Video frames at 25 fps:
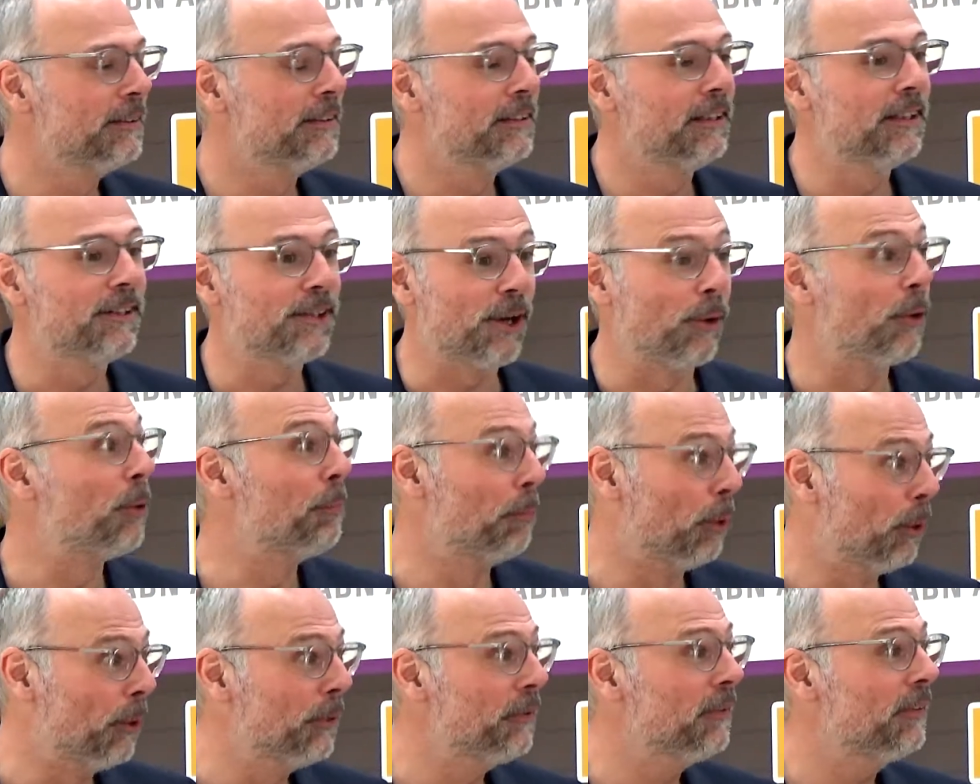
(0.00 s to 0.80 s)
So he
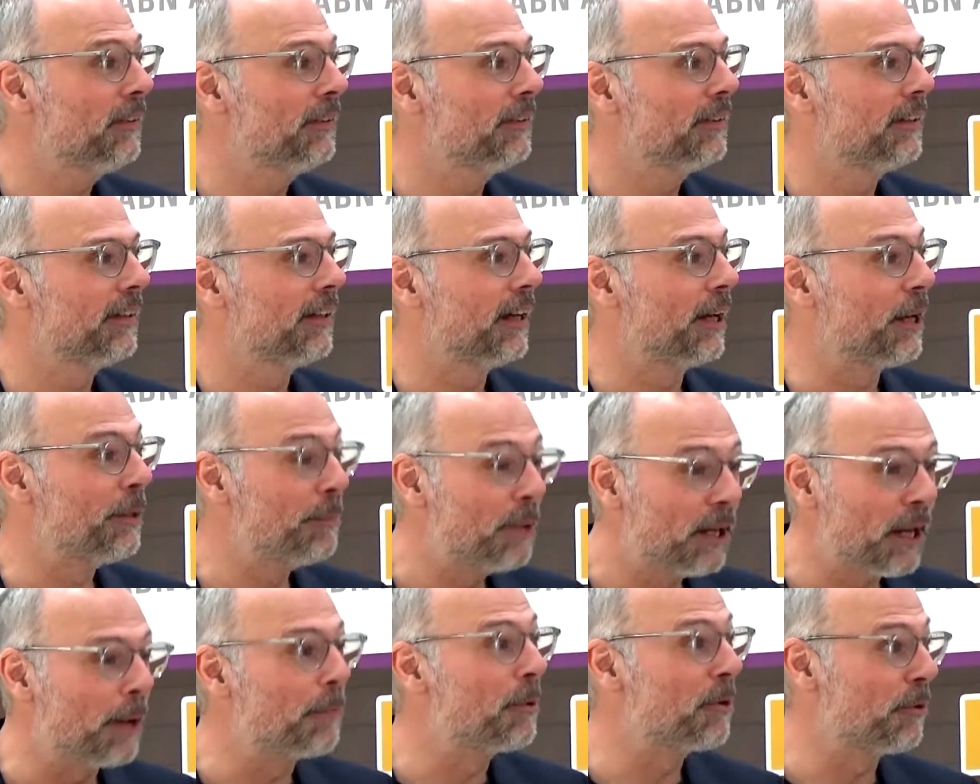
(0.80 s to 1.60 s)
bought. He
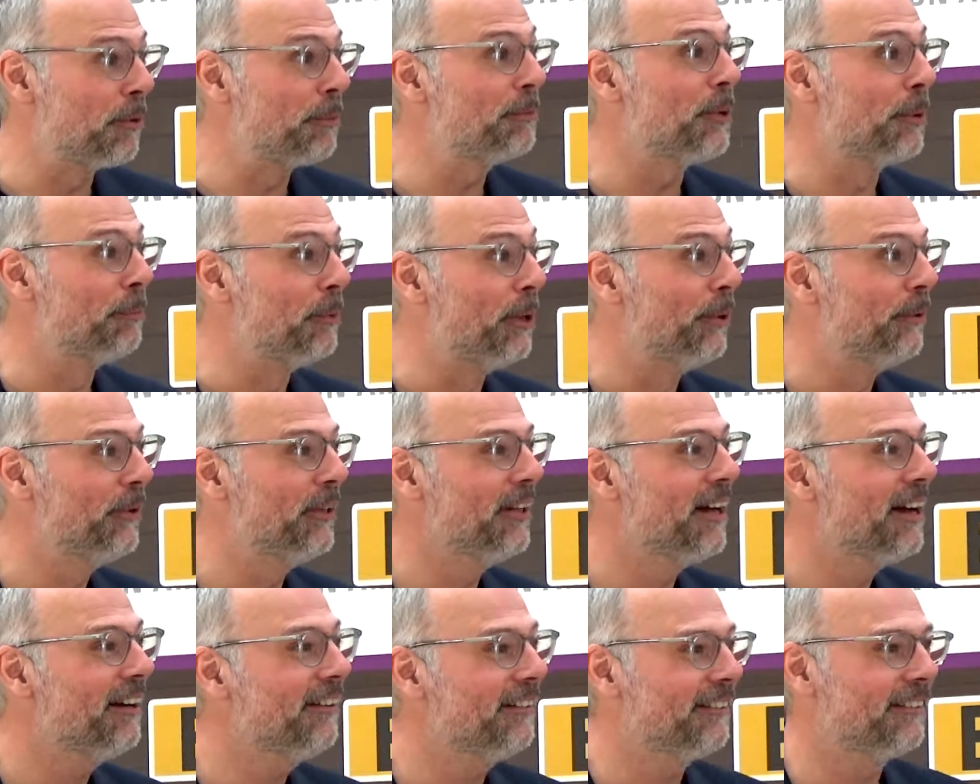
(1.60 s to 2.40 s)
became a crypto
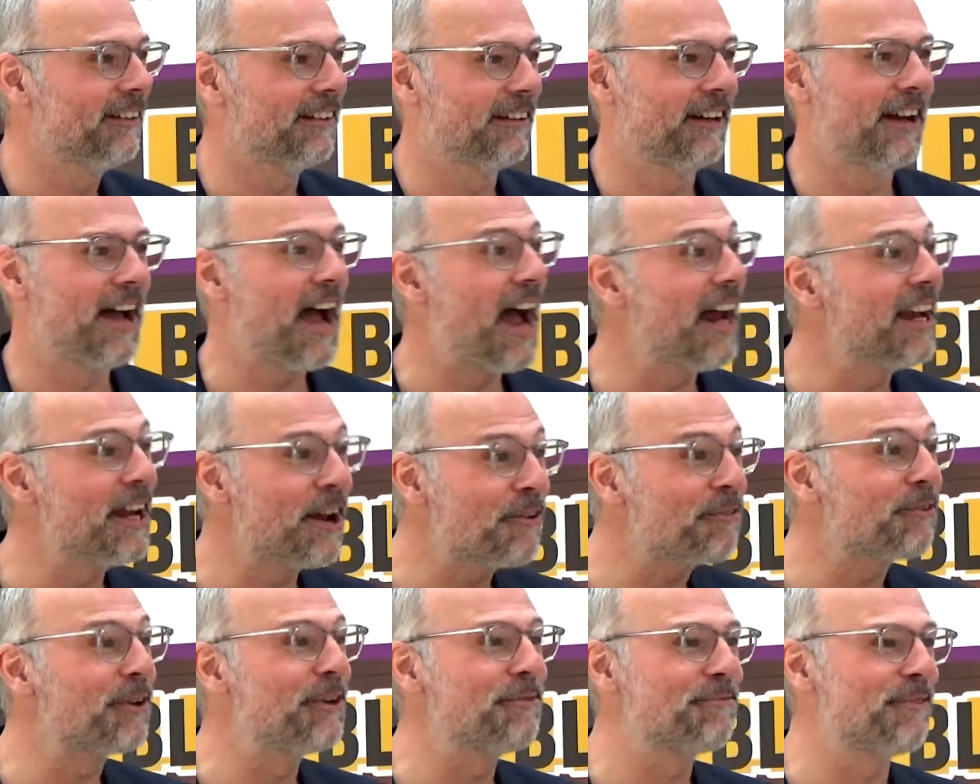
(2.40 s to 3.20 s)
millionaire. I
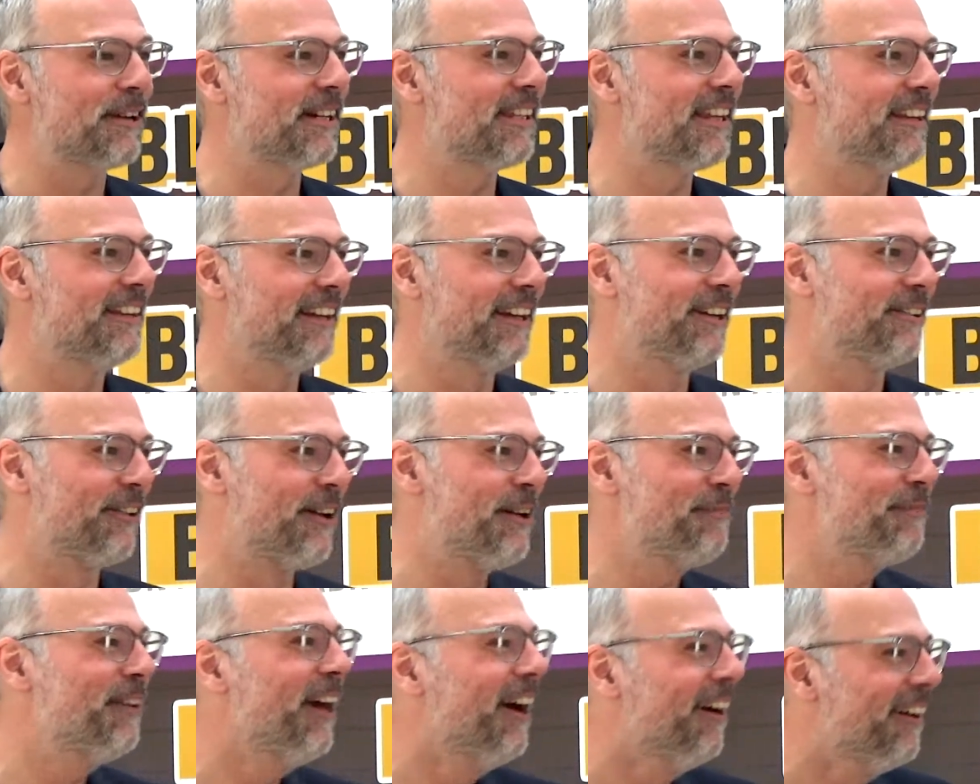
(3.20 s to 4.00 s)
never invested in
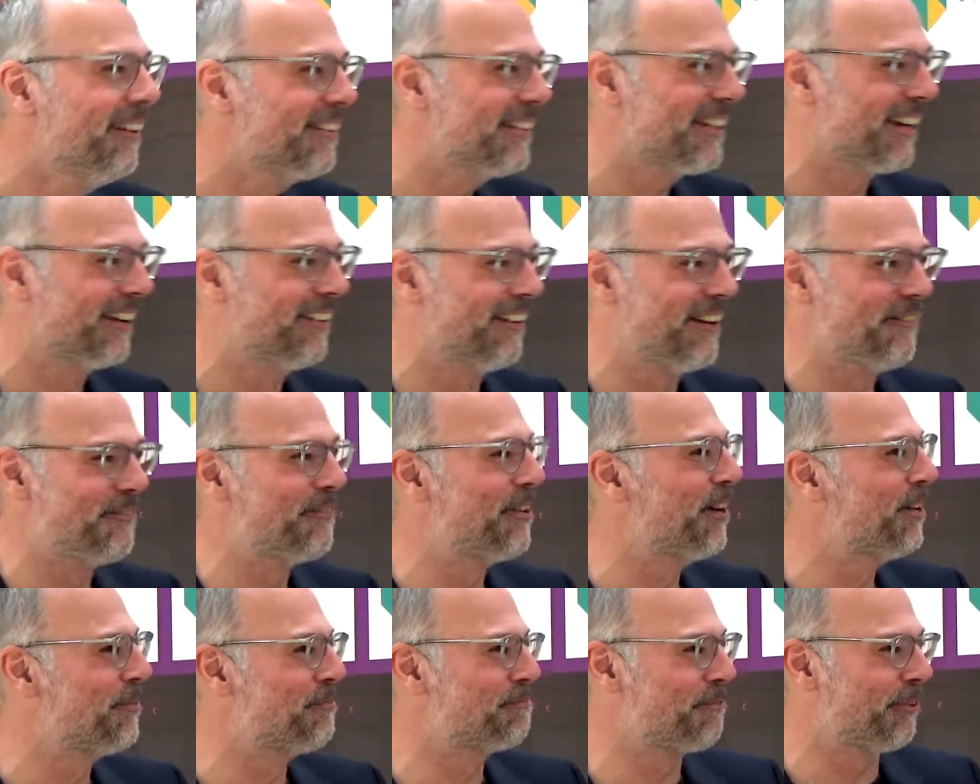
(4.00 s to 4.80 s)
crypto, so I'm
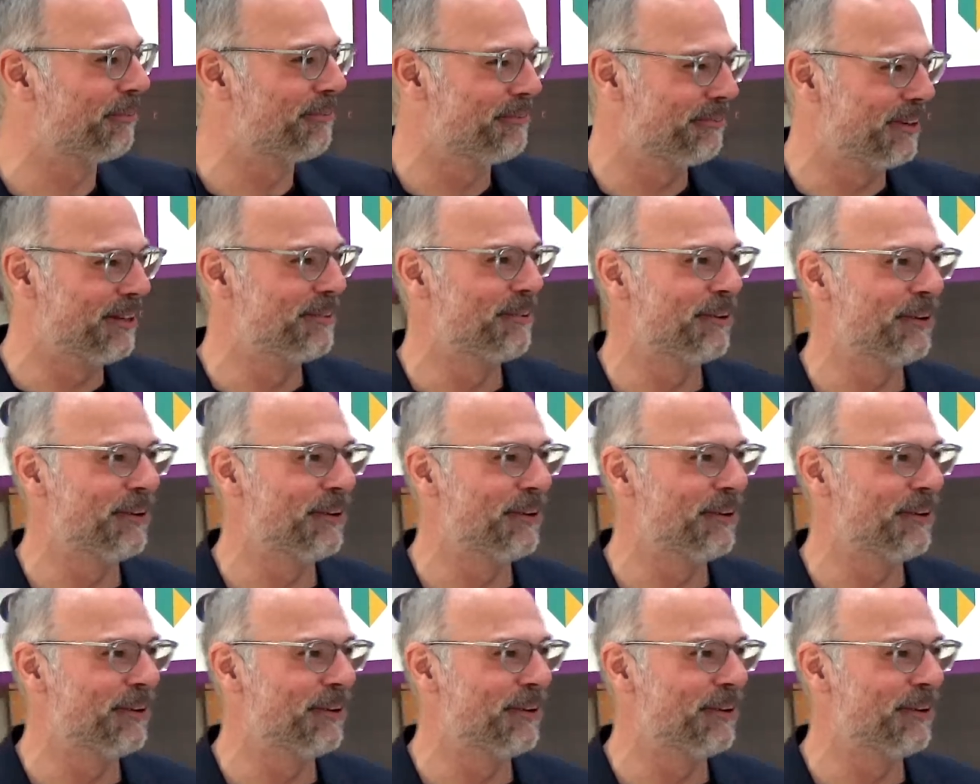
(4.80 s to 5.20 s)
probably one